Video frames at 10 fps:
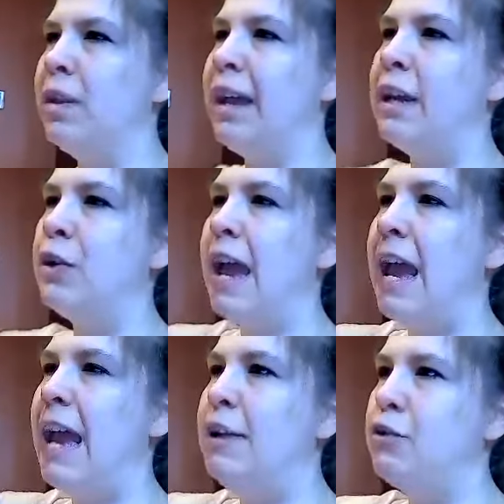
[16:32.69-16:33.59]
Let your
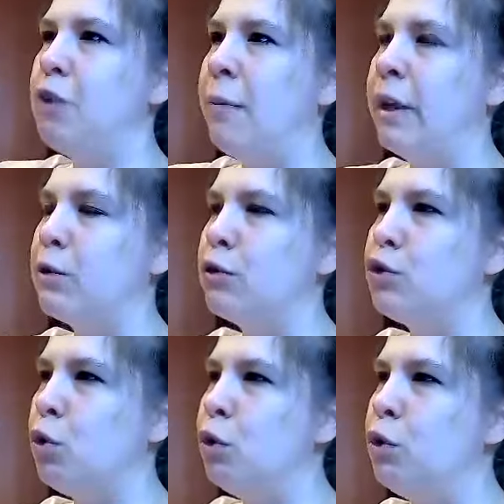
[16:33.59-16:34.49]
head drop, let your
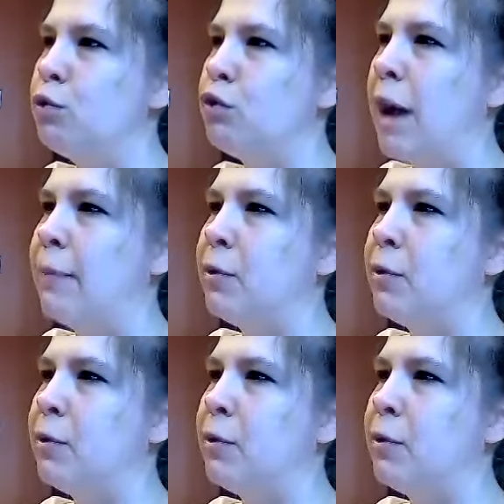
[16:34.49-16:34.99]
shoulders drop.